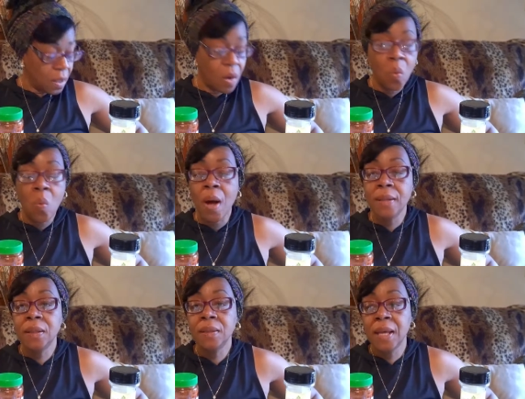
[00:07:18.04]

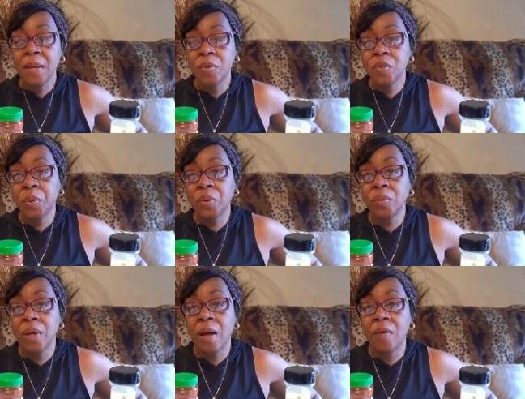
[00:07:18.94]
1
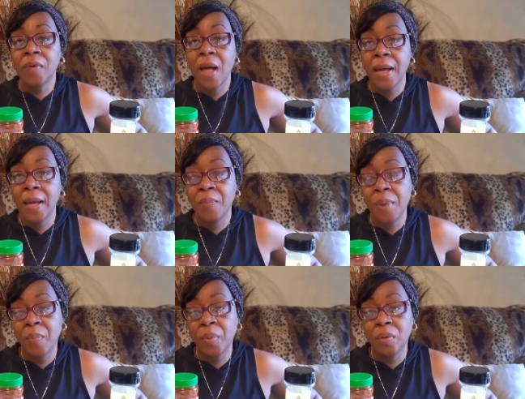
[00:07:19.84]
tablespoon of cayenne
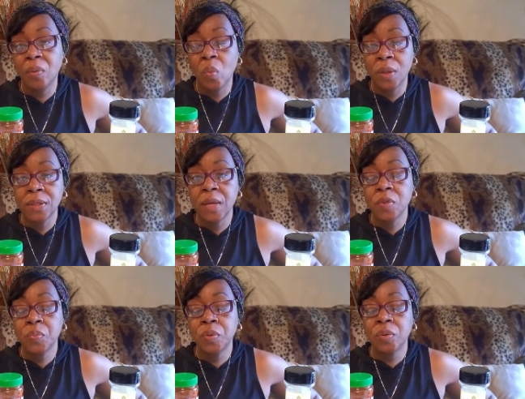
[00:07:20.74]
pepper, 1
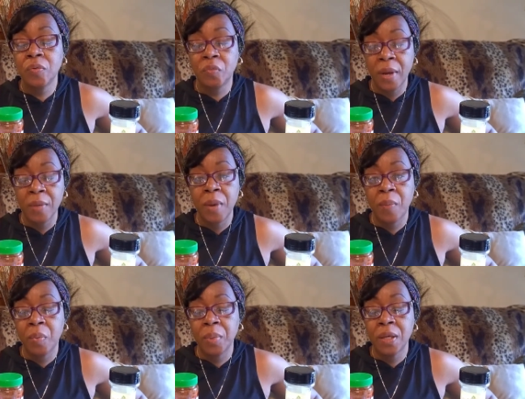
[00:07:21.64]
tablespoon of red
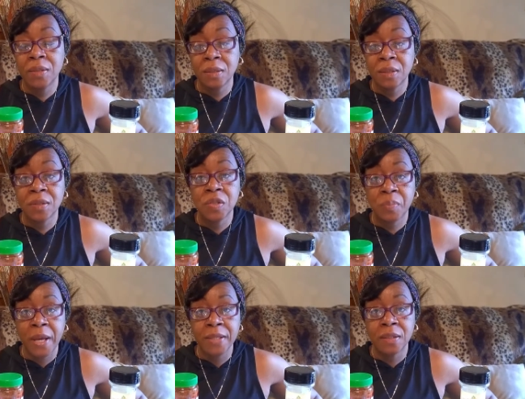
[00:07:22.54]
pepper, because this is a
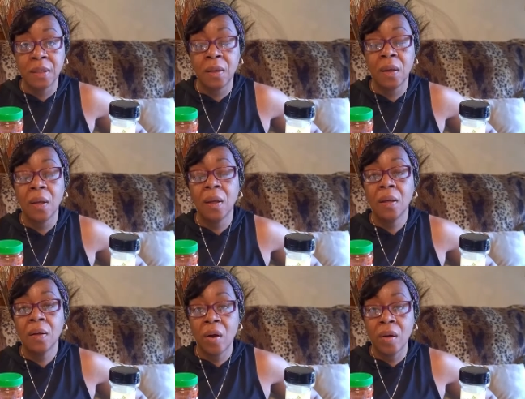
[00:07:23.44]
spicy
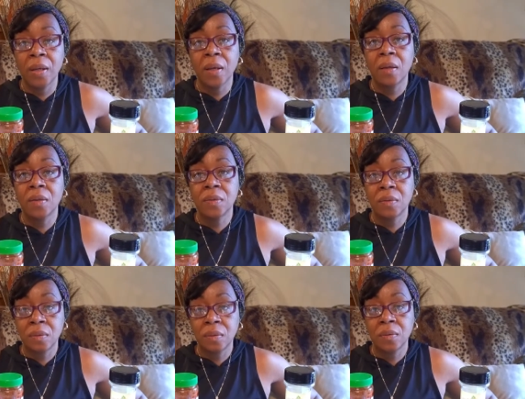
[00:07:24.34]
garlic
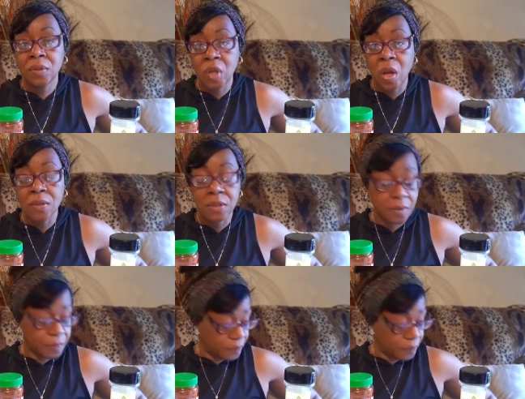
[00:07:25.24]
sauce.